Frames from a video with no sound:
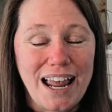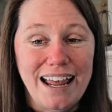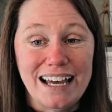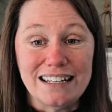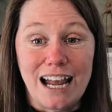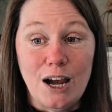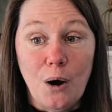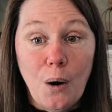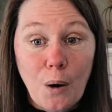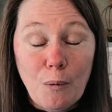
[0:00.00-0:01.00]
and I
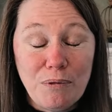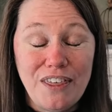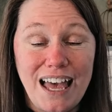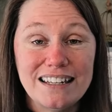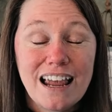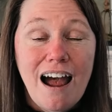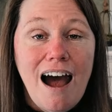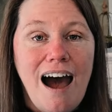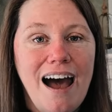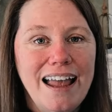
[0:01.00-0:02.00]
hope that
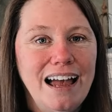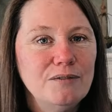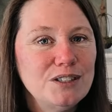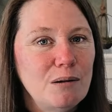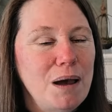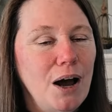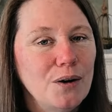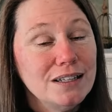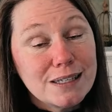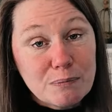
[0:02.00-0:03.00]
I have
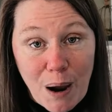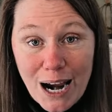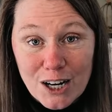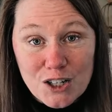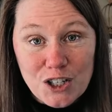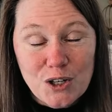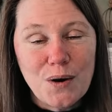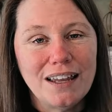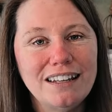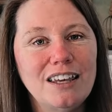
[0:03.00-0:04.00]
somehow inspired
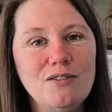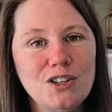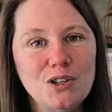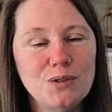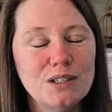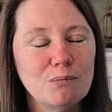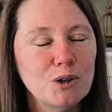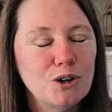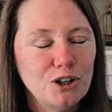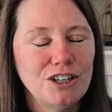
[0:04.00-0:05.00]
you and given you
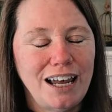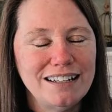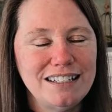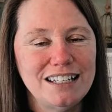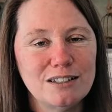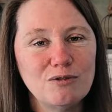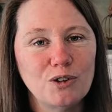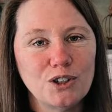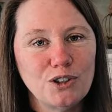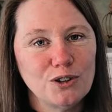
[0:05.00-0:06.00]
some good ideas
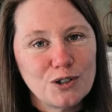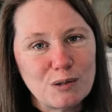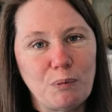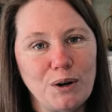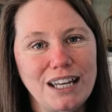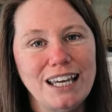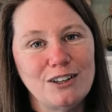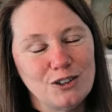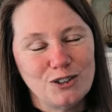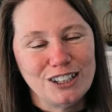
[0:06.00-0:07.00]
for your spring
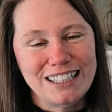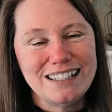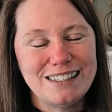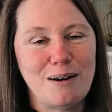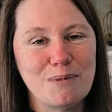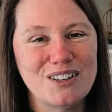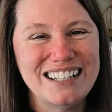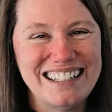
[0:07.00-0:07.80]
and early summer